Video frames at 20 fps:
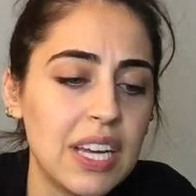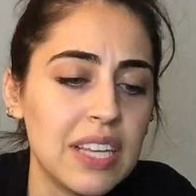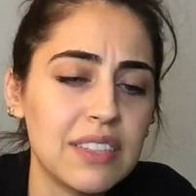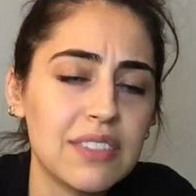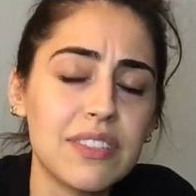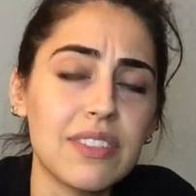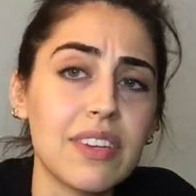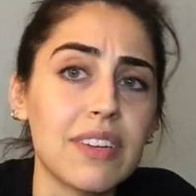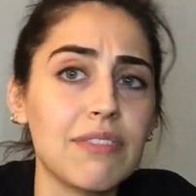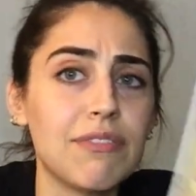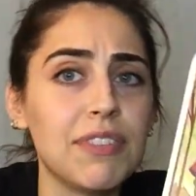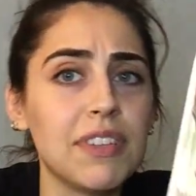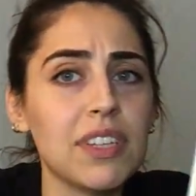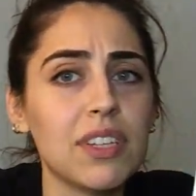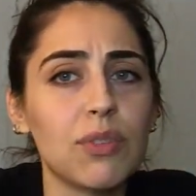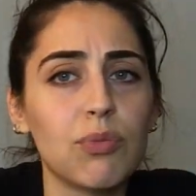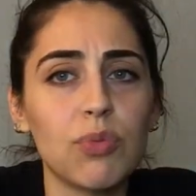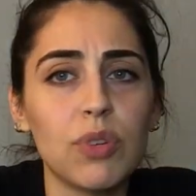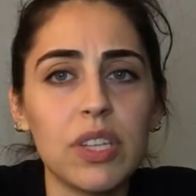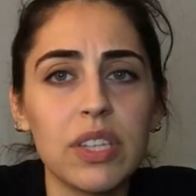This is like
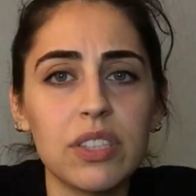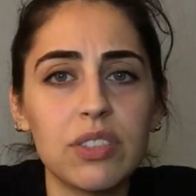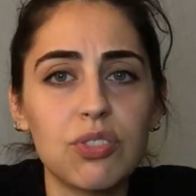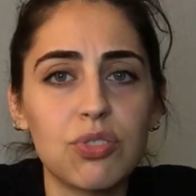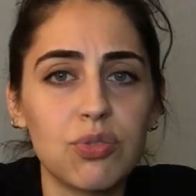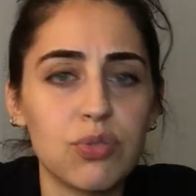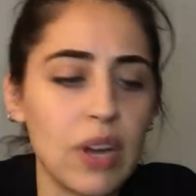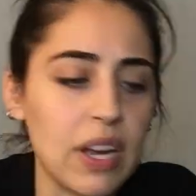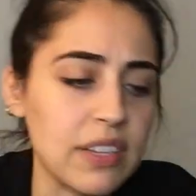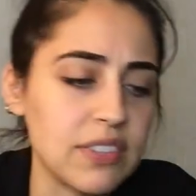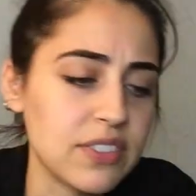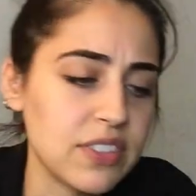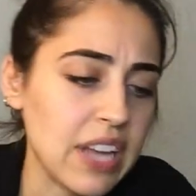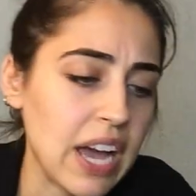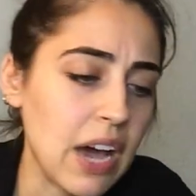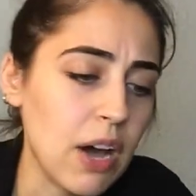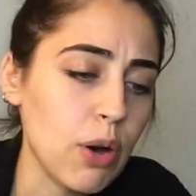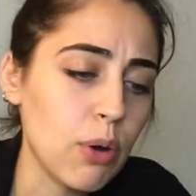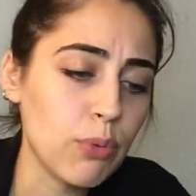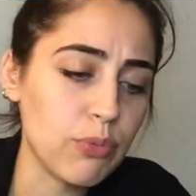feeling really stressed
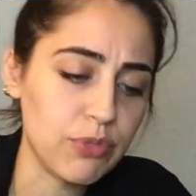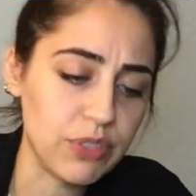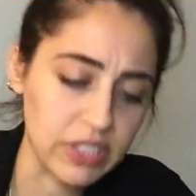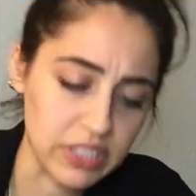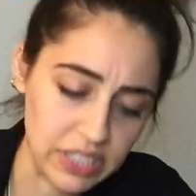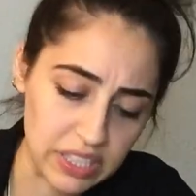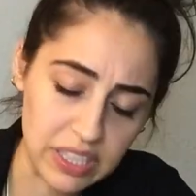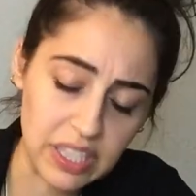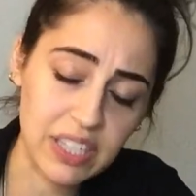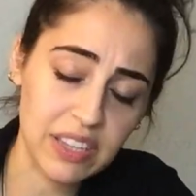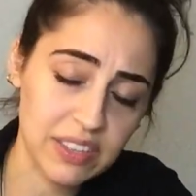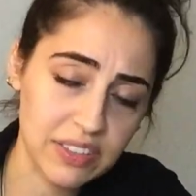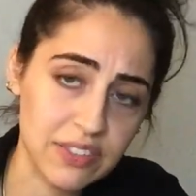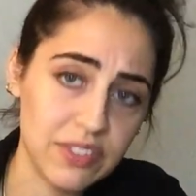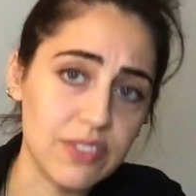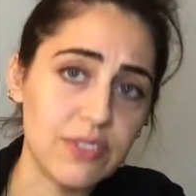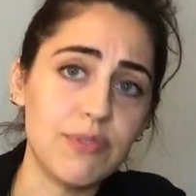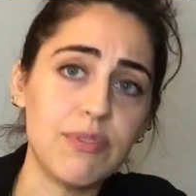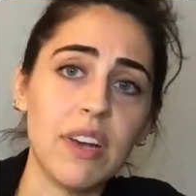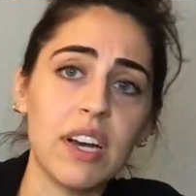out, feeling like this
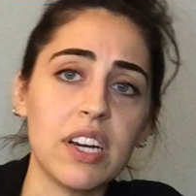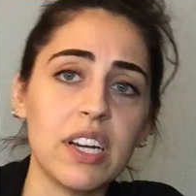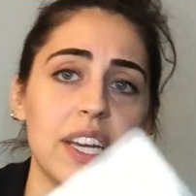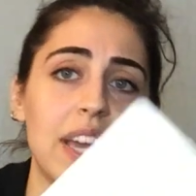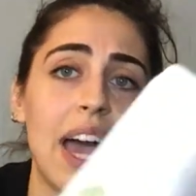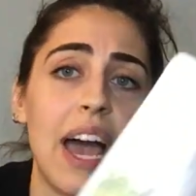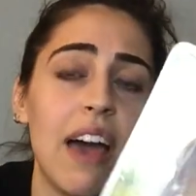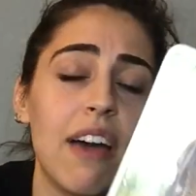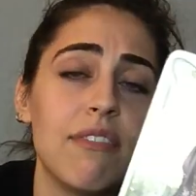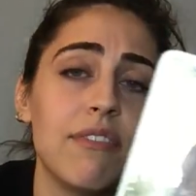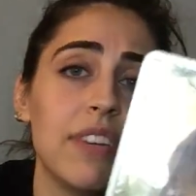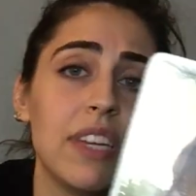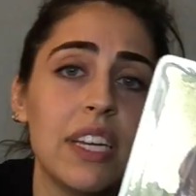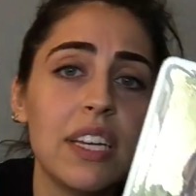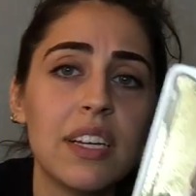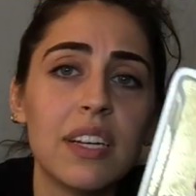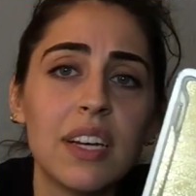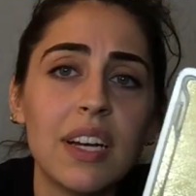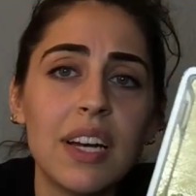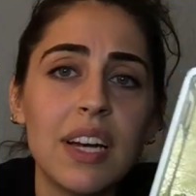is very
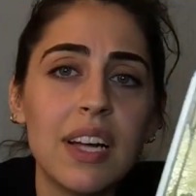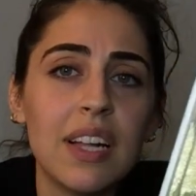heavy.